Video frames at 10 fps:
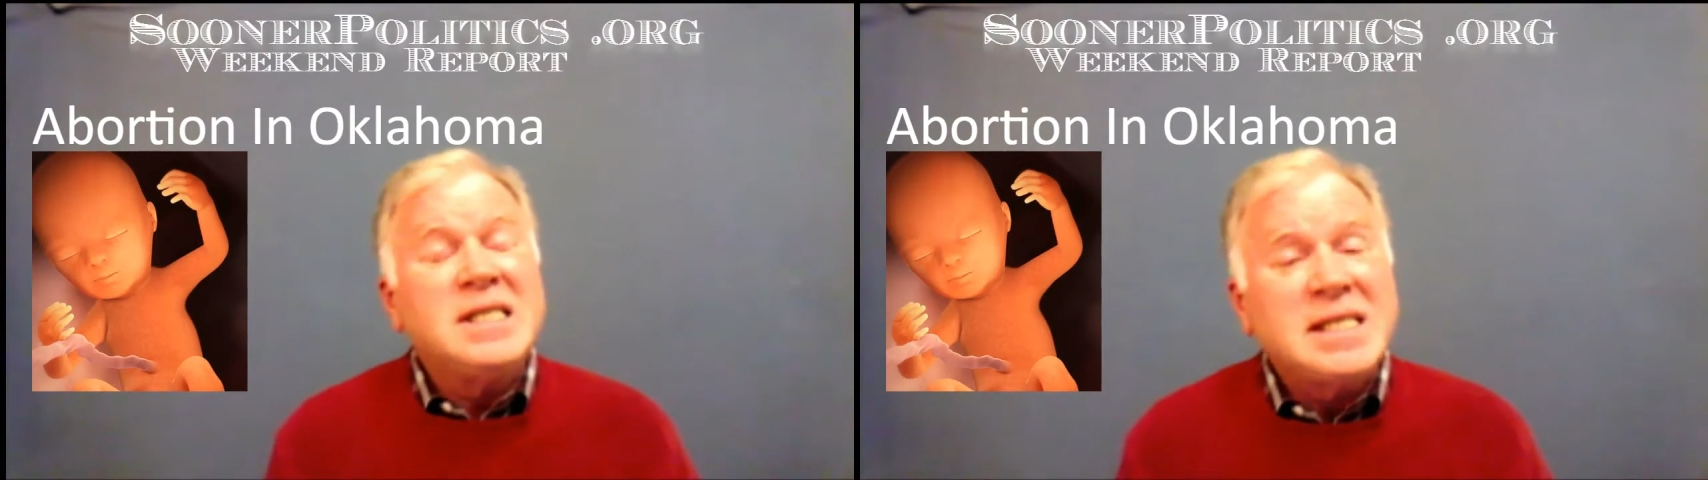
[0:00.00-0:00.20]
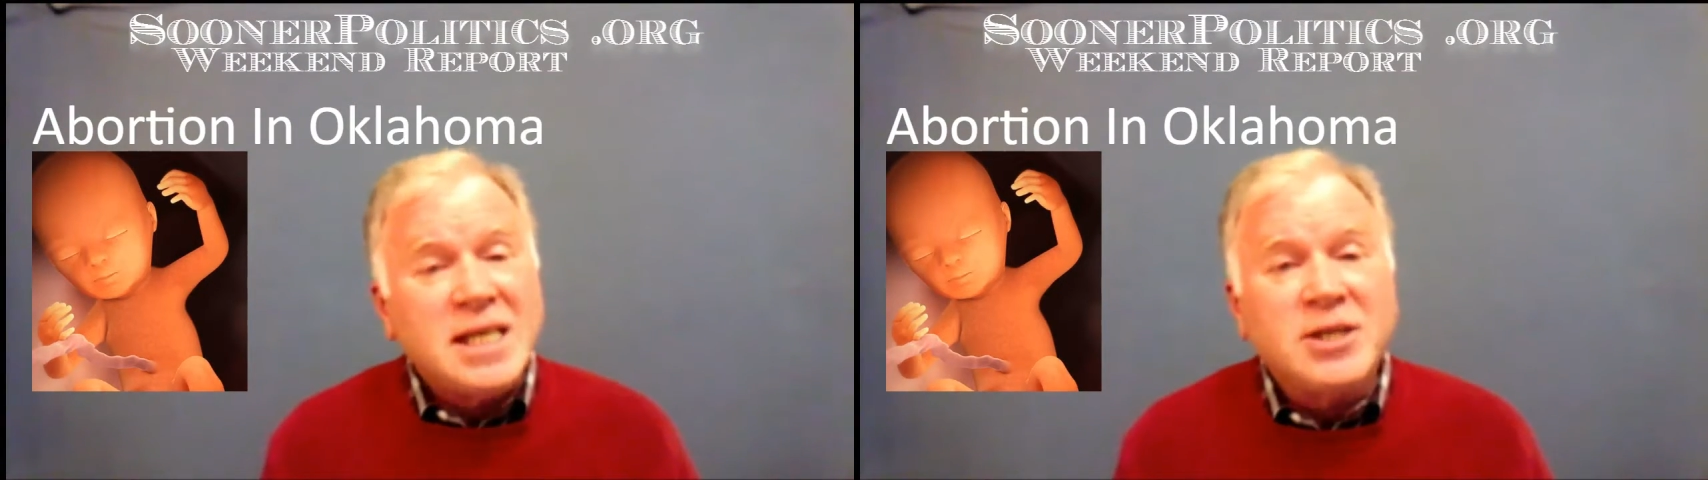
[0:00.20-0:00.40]

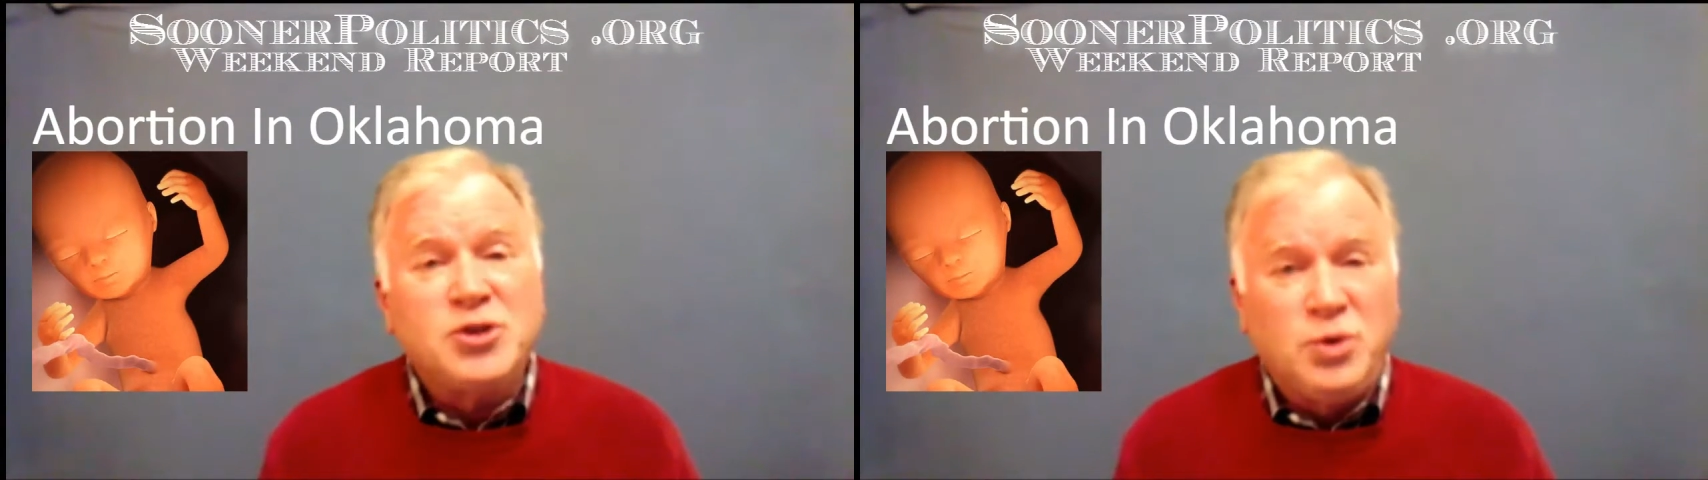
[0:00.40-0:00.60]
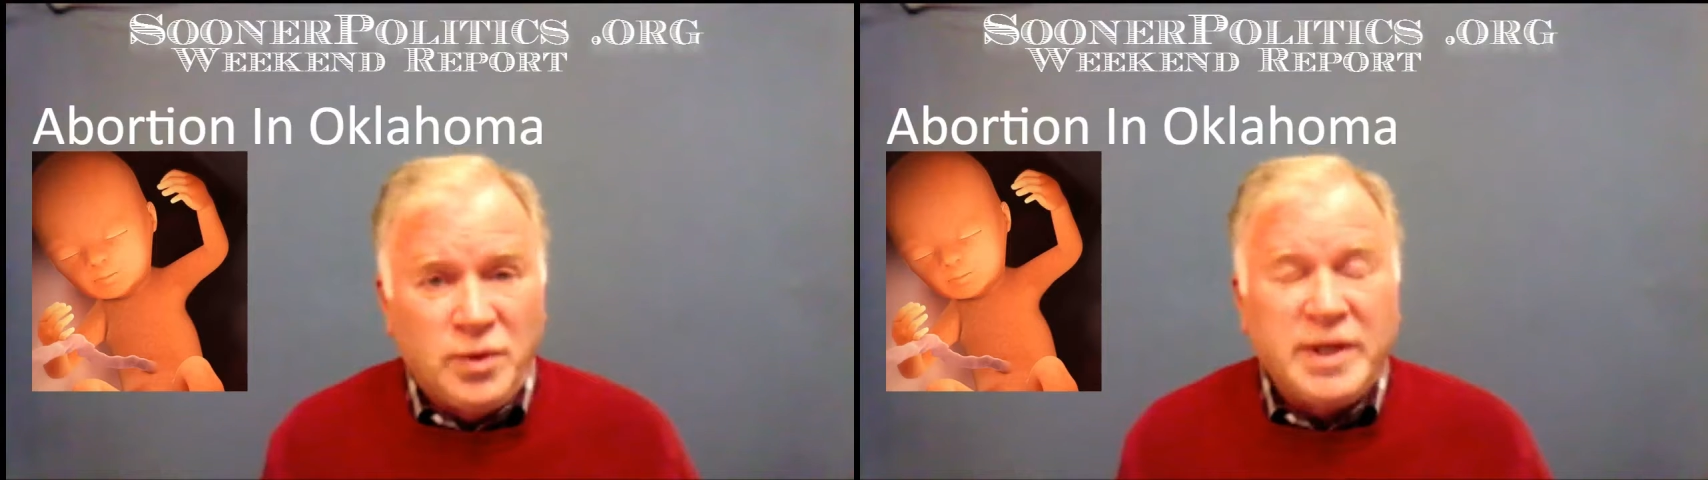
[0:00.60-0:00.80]

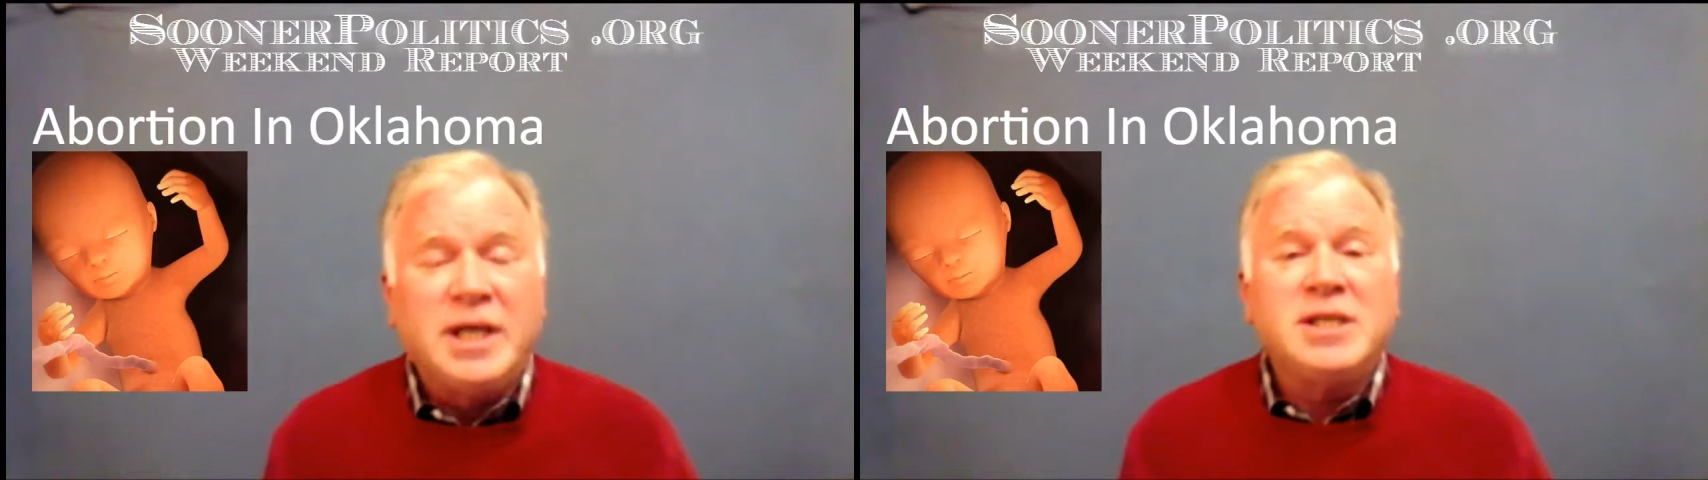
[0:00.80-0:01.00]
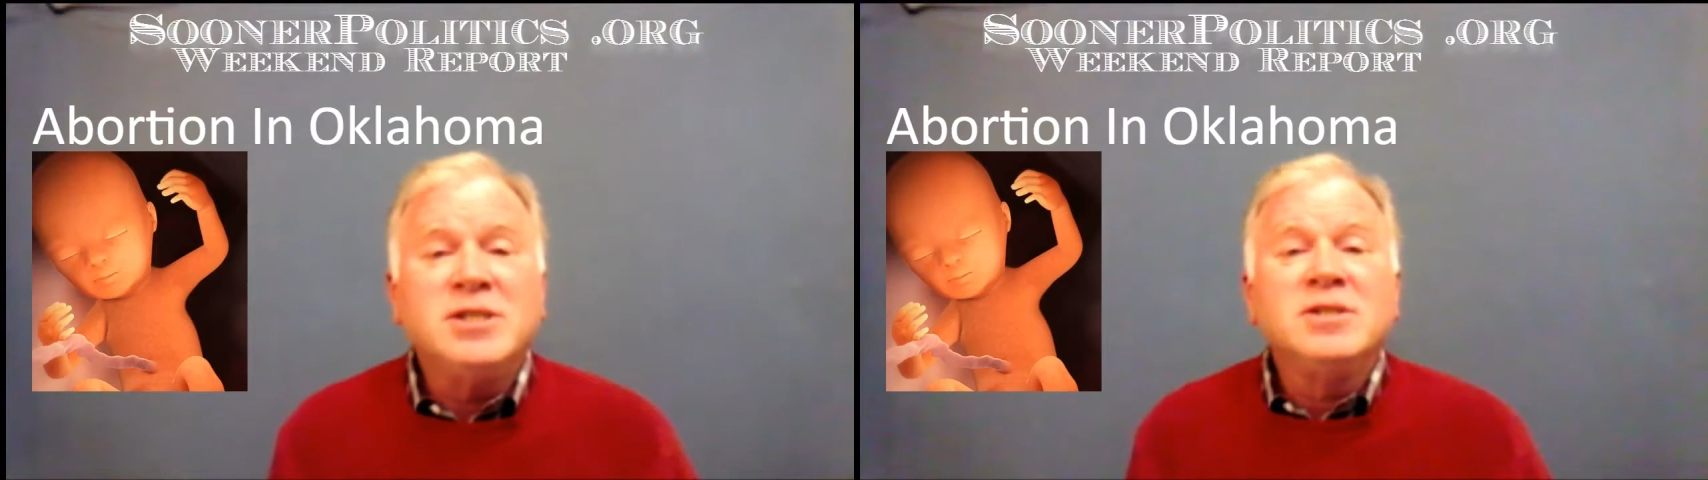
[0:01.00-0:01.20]
sexual
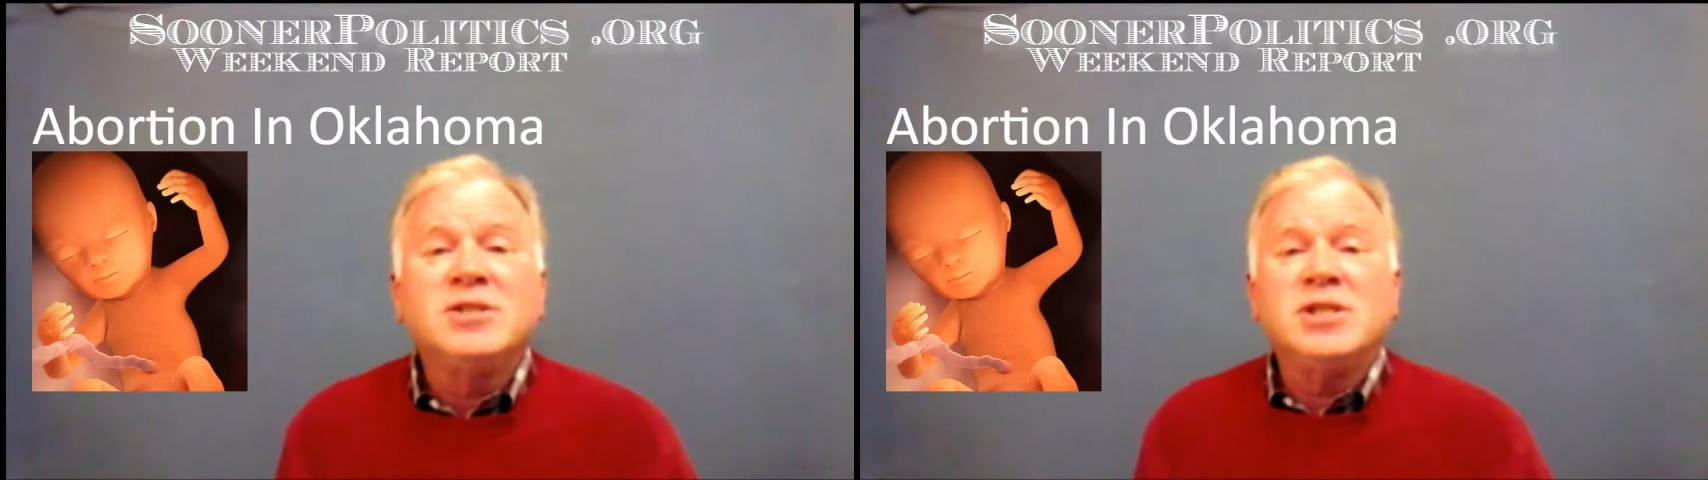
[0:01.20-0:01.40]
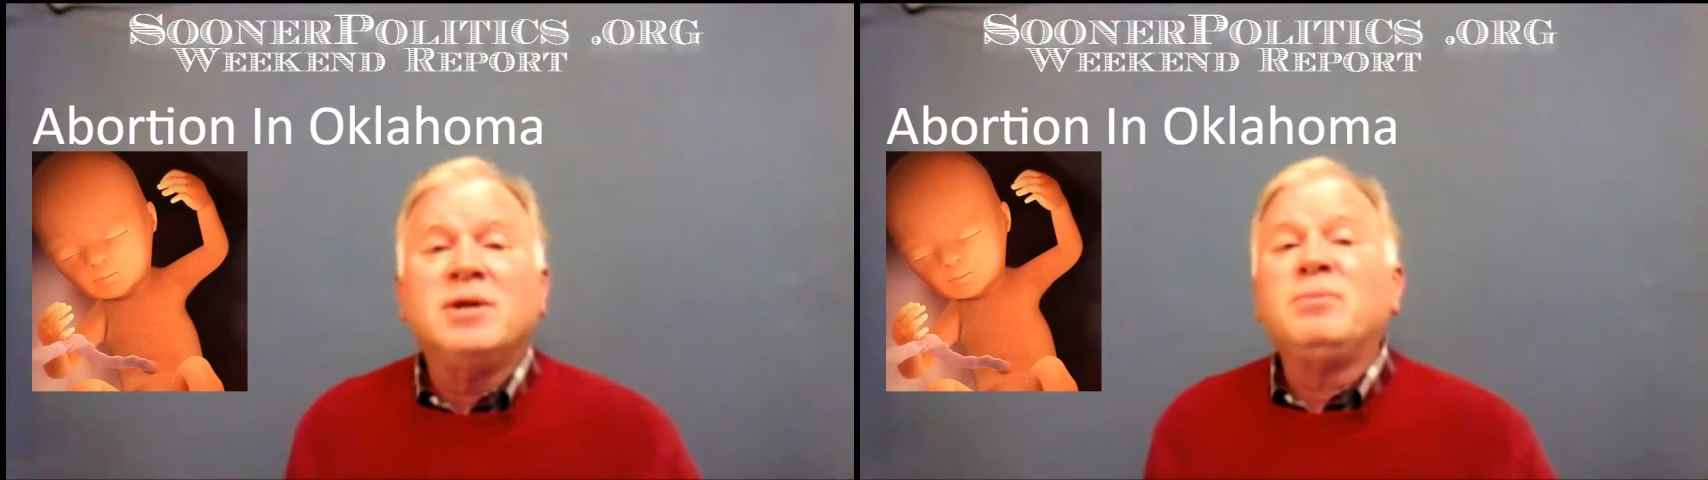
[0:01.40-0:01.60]

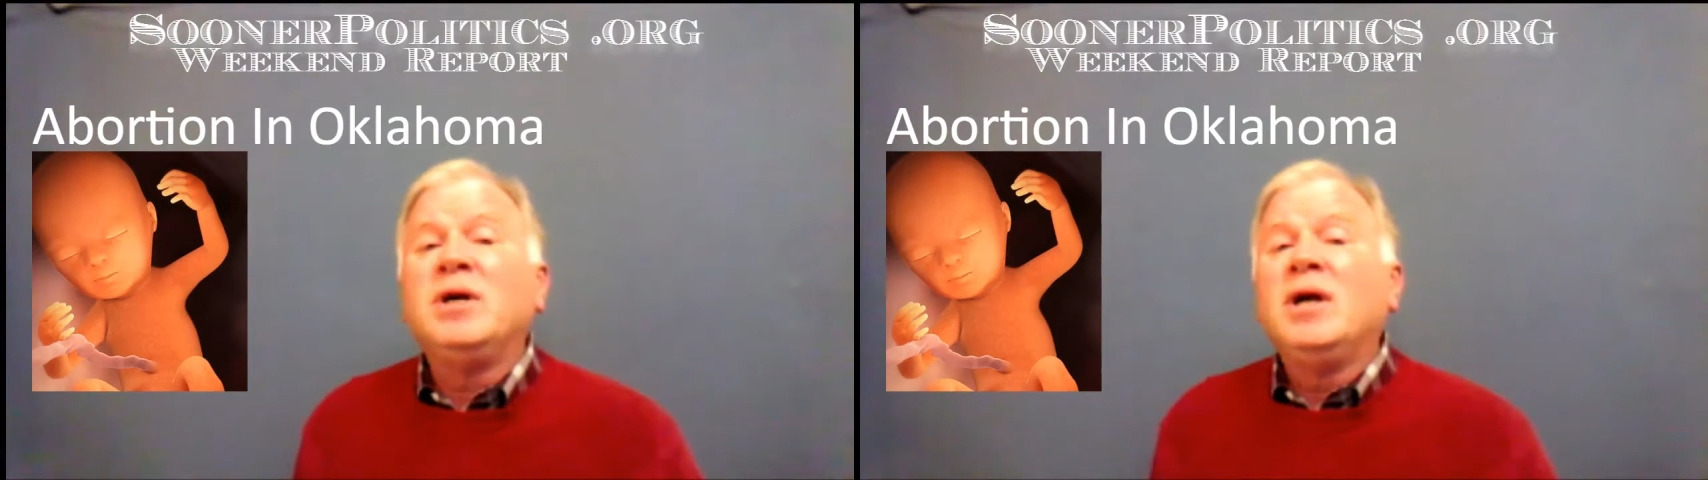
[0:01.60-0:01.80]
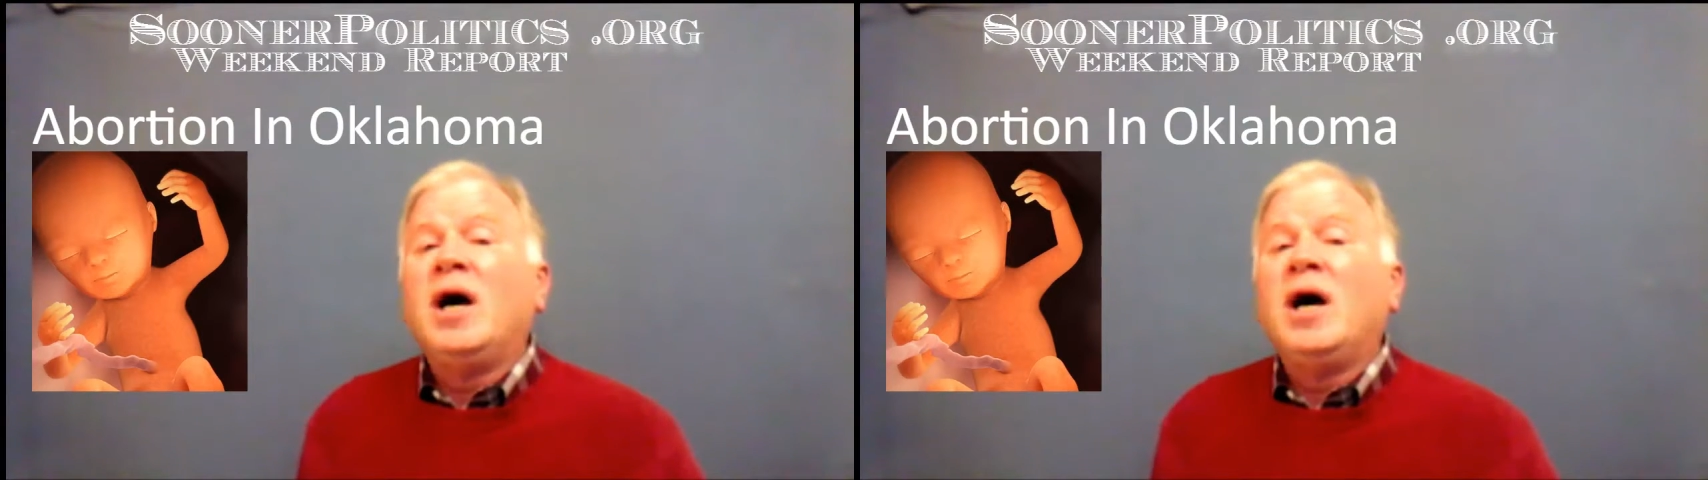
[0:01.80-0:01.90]
relationship